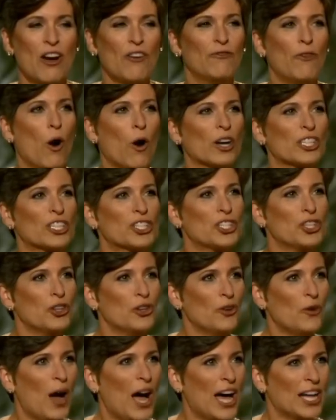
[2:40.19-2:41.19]
for
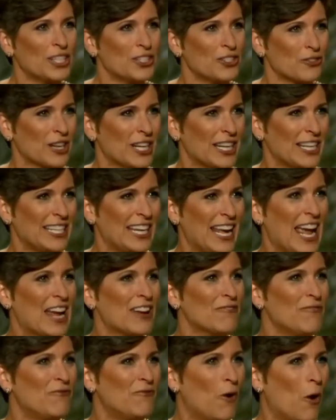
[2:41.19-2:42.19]

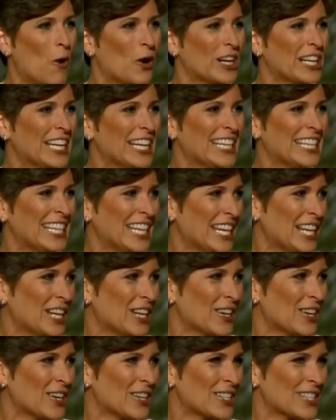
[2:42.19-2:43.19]
240
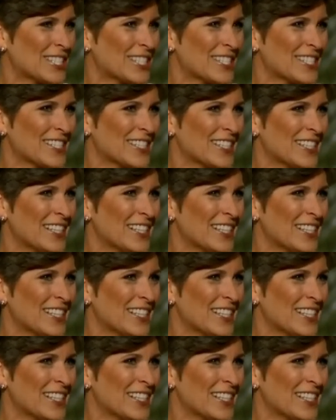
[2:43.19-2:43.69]
years.